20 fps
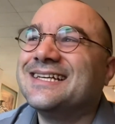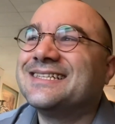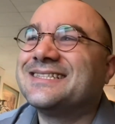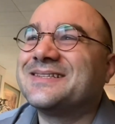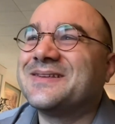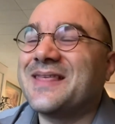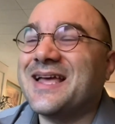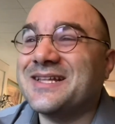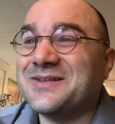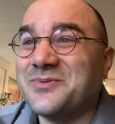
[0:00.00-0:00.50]

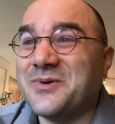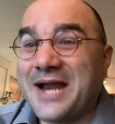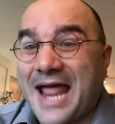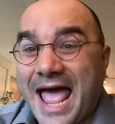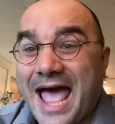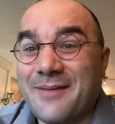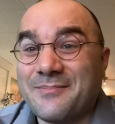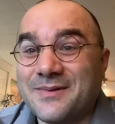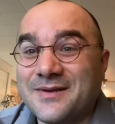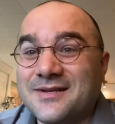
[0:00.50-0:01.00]
So that's what
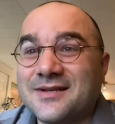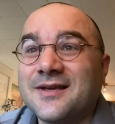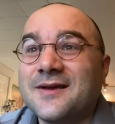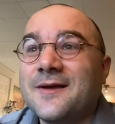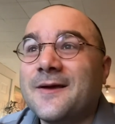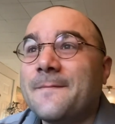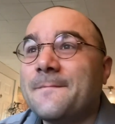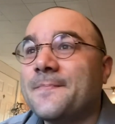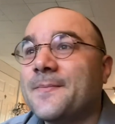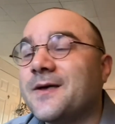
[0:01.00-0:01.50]
happened.
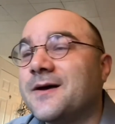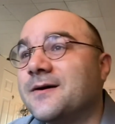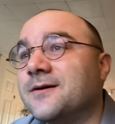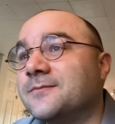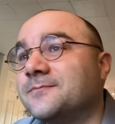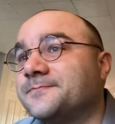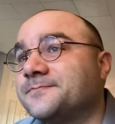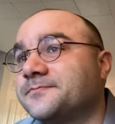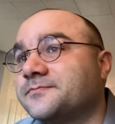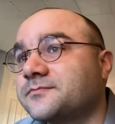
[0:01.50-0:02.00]

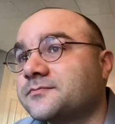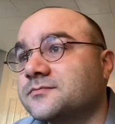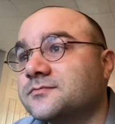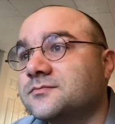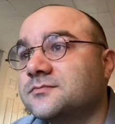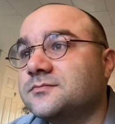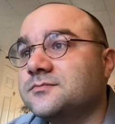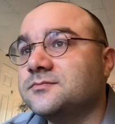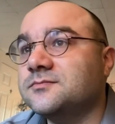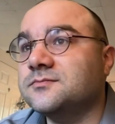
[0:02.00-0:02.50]

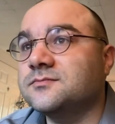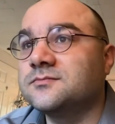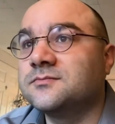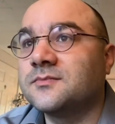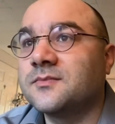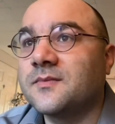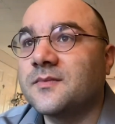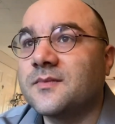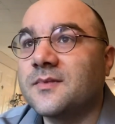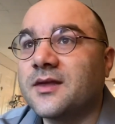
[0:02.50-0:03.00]

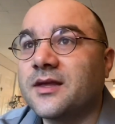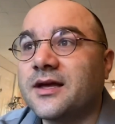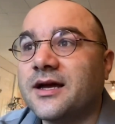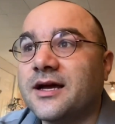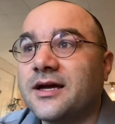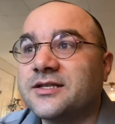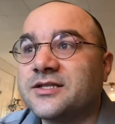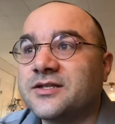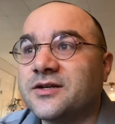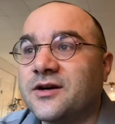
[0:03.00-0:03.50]

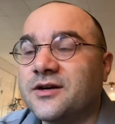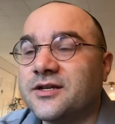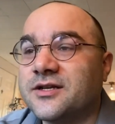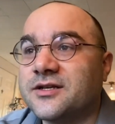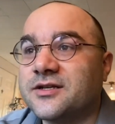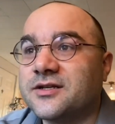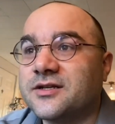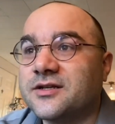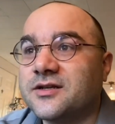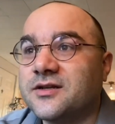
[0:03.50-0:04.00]
I
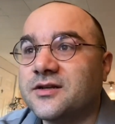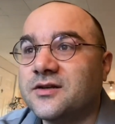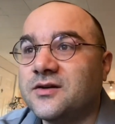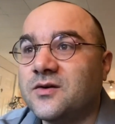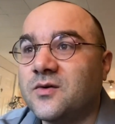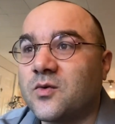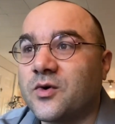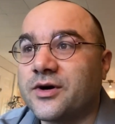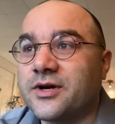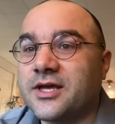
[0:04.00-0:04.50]
started
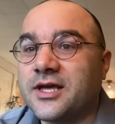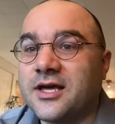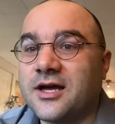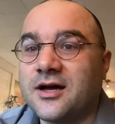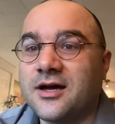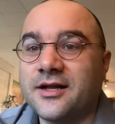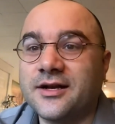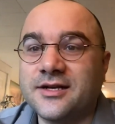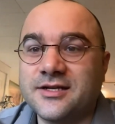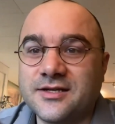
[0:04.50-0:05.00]
working
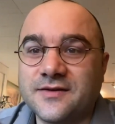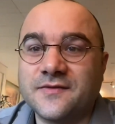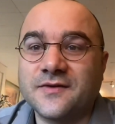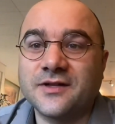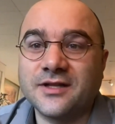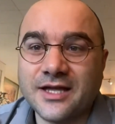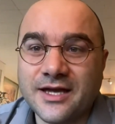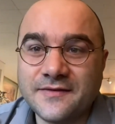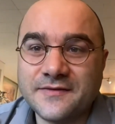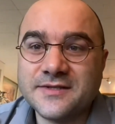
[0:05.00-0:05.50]
on a
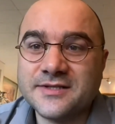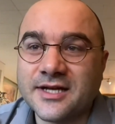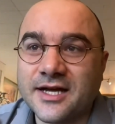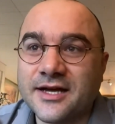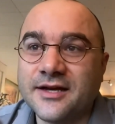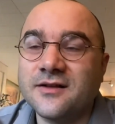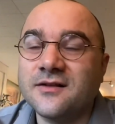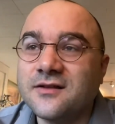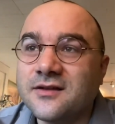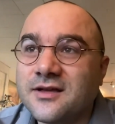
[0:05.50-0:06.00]
different
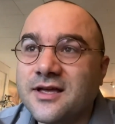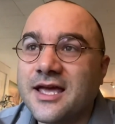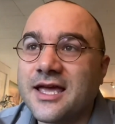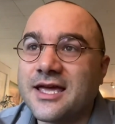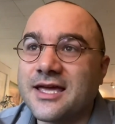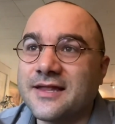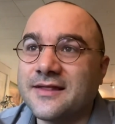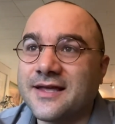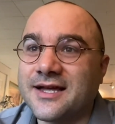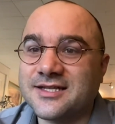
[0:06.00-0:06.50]
lifestyle,
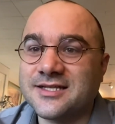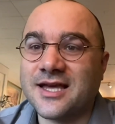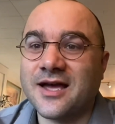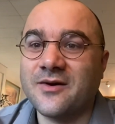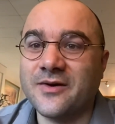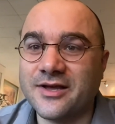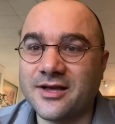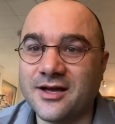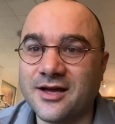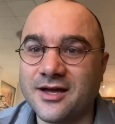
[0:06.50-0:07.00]
and that's
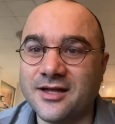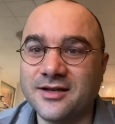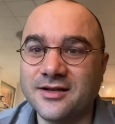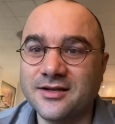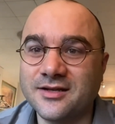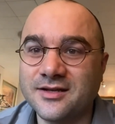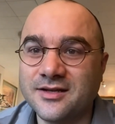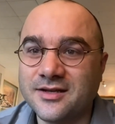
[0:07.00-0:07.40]
how I got